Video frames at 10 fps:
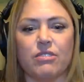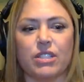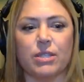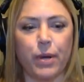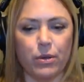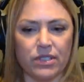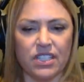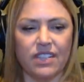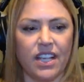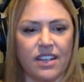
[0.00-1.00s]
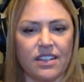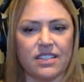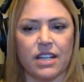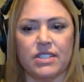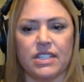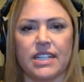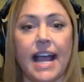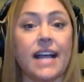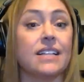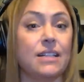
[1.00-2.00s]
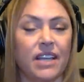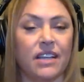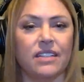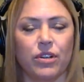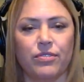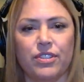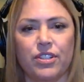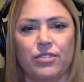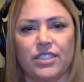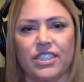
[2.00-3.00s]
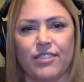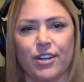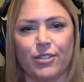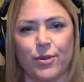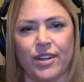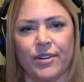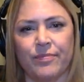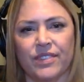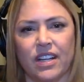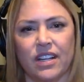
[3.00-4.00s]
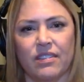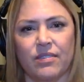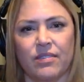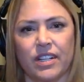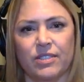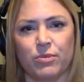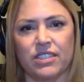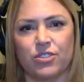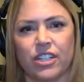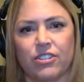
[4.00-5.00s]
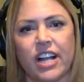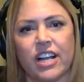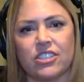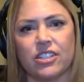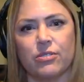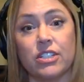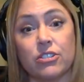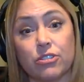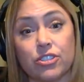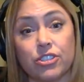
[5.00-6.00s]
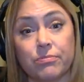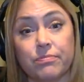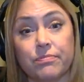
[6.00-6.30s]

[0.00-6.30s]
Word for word: I was post CVS. I was in academia. I worked for the University of Arizona um, and was a drug interaction researcher.